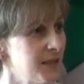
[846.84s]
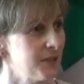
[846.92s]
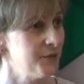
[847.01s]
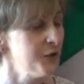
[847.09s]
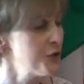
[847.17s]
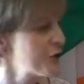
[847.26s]

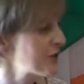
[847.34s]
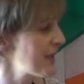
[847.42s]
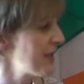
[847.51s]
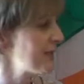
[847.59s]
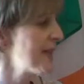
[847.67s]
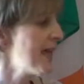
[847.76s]
in future
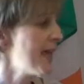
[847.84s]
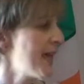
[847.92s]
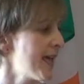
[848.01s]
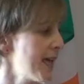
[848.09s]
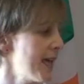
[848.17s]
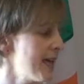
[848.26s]
days,
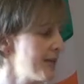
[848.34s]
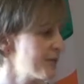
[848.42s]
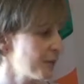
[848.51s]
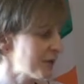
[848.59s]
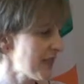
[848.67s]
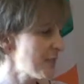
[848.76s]
is,
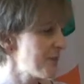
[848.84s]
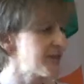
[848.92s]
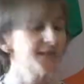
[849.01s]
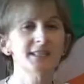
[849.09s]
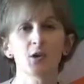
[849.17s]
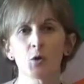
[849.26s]
for example,
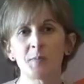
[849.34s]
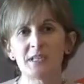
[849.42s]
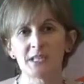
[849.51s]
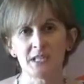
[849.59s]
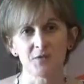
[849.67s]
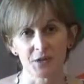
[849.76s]
the
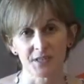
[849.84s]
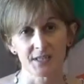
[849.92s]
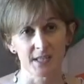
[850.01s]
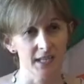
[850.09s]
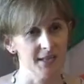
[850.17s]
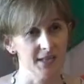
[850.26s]
CRPD versus
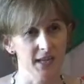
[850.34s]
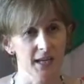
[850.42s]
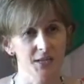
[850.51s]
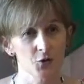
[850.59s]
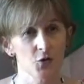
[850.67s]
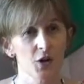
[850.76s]
the
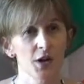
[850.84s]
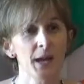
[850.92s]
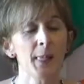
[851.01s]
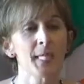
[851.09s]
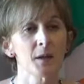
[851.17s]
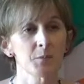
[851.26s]
ECHR,
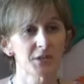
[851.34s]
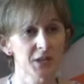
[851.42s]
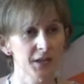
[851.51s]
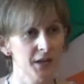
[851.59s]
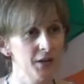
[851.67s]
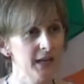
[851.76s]

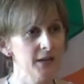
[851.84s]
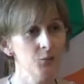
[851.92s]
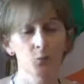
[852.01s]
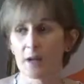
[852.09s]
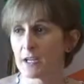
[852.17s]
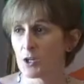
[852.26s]
particularly
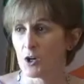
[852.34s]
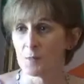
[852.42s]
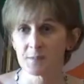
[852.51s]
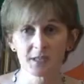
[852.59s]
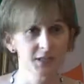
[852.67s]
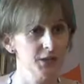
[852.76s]
when it
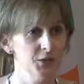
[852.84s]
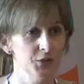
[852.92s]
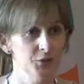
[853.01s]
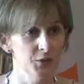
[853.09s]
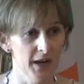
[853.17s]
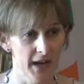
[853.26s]
comes
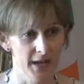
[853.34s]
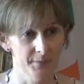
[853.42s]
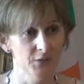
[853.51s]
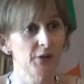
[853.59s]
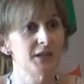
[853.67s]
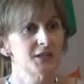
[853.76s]
to
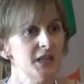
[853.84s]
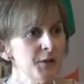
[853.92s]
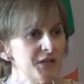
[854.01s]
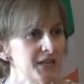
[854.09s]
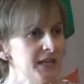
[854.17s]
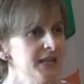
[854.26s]
the right to
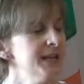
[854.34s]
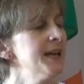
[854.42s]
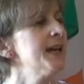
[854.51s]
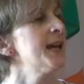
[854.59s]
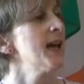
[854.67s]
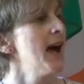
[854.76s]
liberty
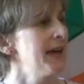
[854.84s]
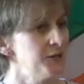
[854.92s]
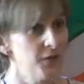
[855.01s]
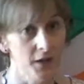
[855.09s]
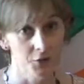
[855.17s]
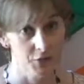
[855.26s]
and
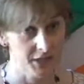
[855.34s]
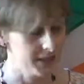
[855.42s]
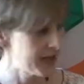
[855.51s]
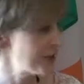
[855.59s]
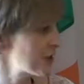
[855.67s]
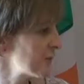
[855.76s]
involuntary
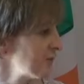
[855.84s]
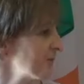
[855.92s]
detention.